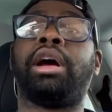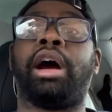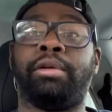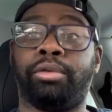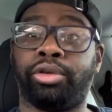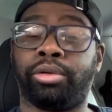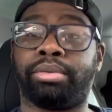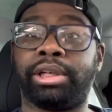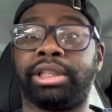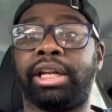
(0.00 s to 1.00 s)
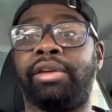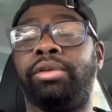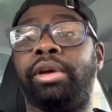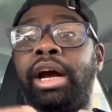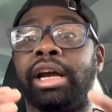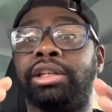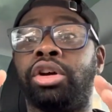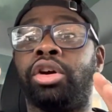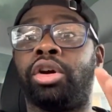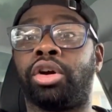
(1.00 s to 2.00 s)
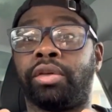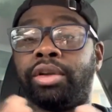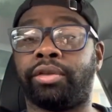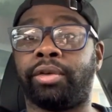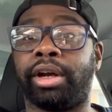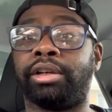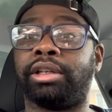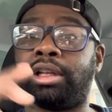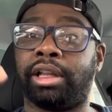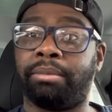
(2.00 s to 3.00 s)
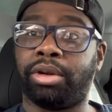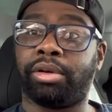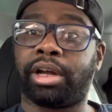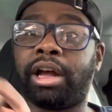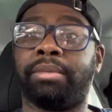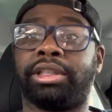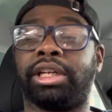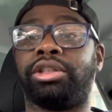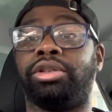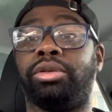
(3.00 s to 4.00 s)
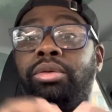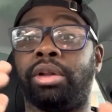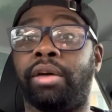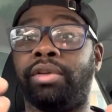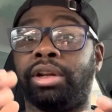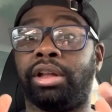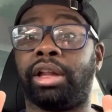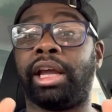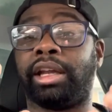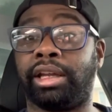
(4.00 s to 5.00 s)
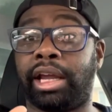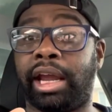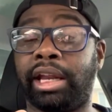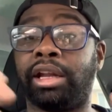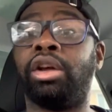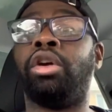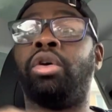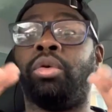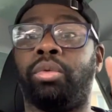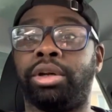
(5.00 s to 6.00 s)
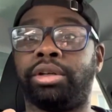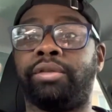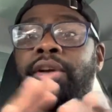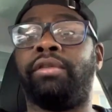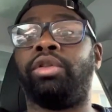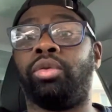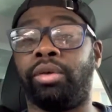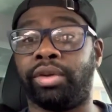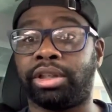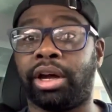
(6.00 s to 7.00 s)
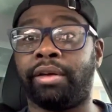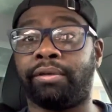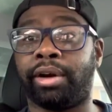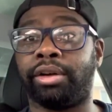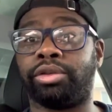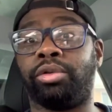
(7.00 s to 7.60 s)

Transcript: I really do appreciate it. If you guys heard of this fragrance, let me know in the comment section. Do you love it? Do you like it? Do you hate it? What's your favorite Louis Vuitton fragrance to